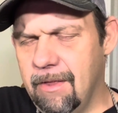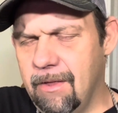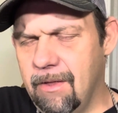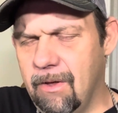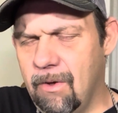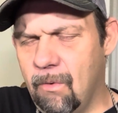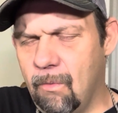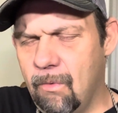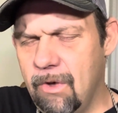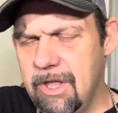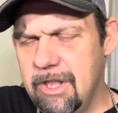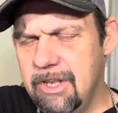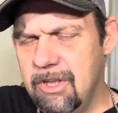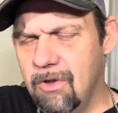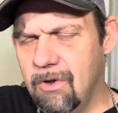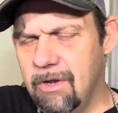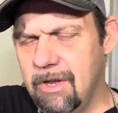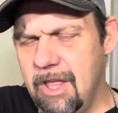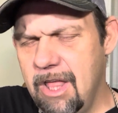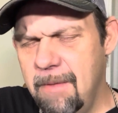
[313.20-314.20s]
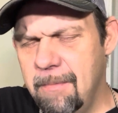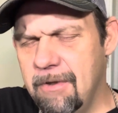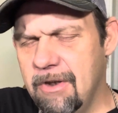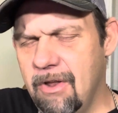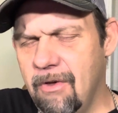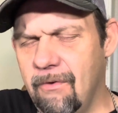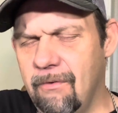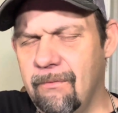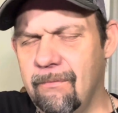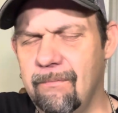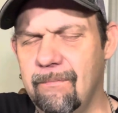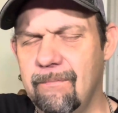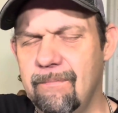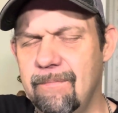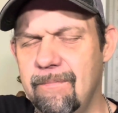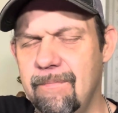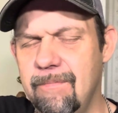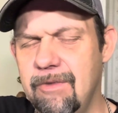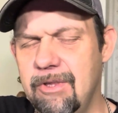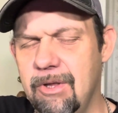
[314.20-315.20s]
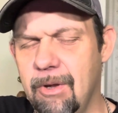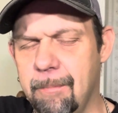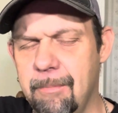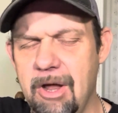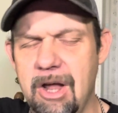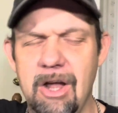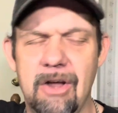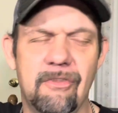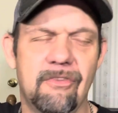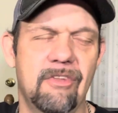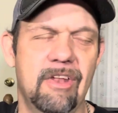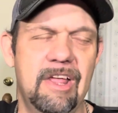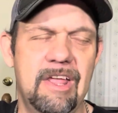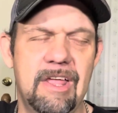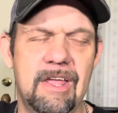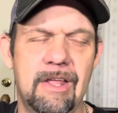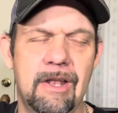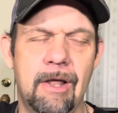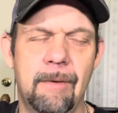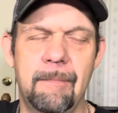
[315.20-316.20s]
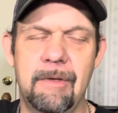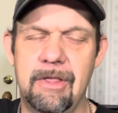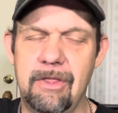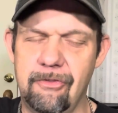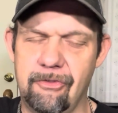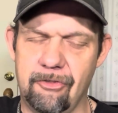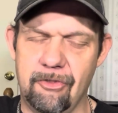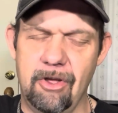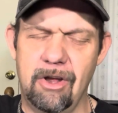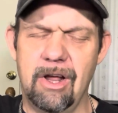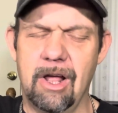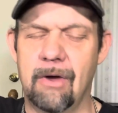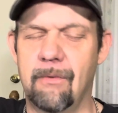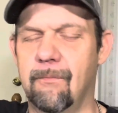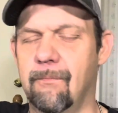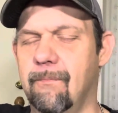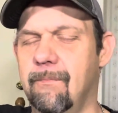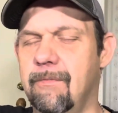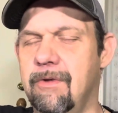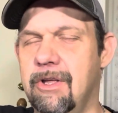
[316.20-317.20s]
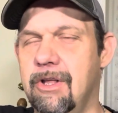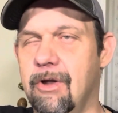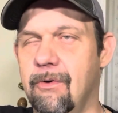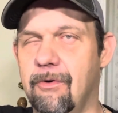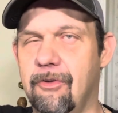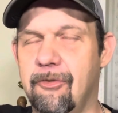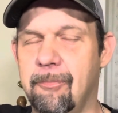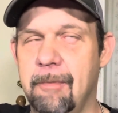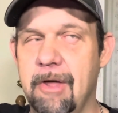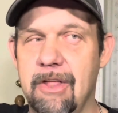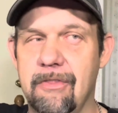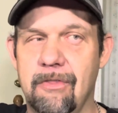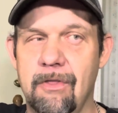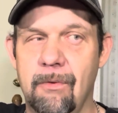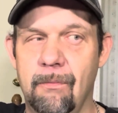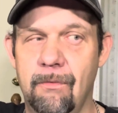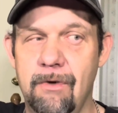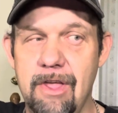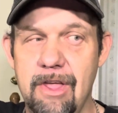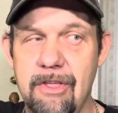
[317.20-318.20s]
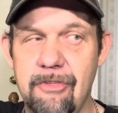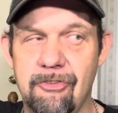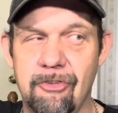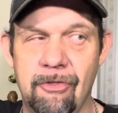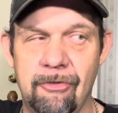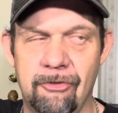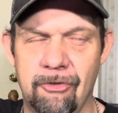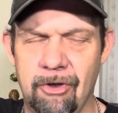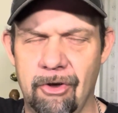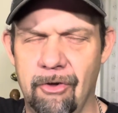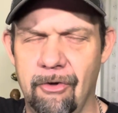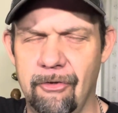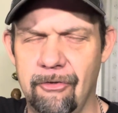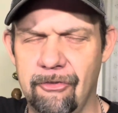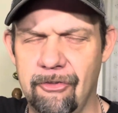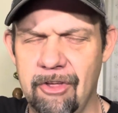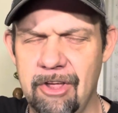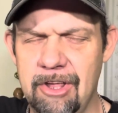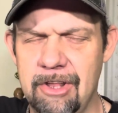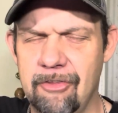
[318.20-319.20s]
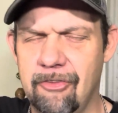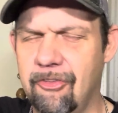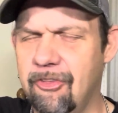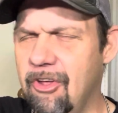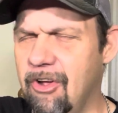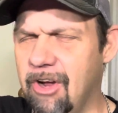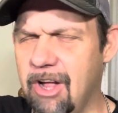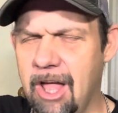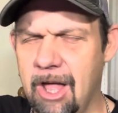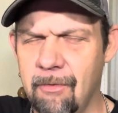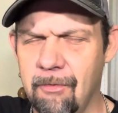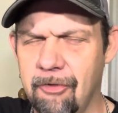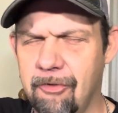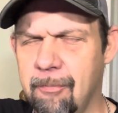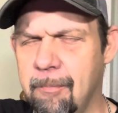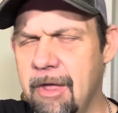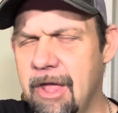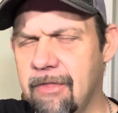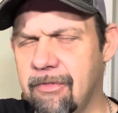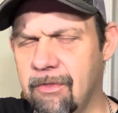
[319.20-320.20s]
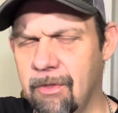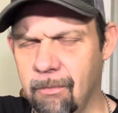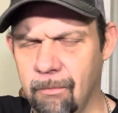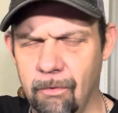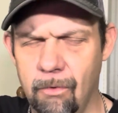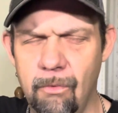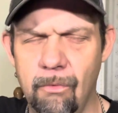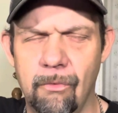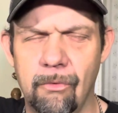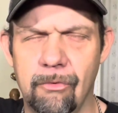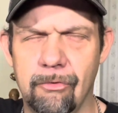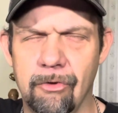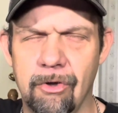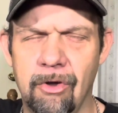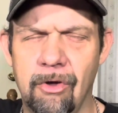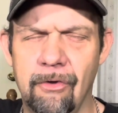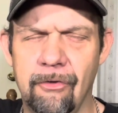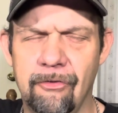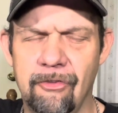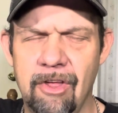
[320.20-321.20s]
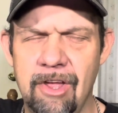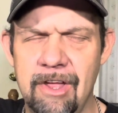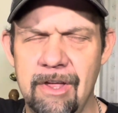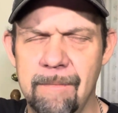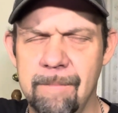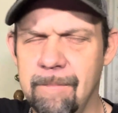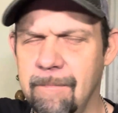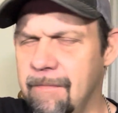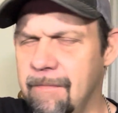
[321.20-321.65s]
when you're living on your parents' land, I mean, you still got, respect their wishes, you know what I'm saying? You still got to respect their rules, you know what I'm saying?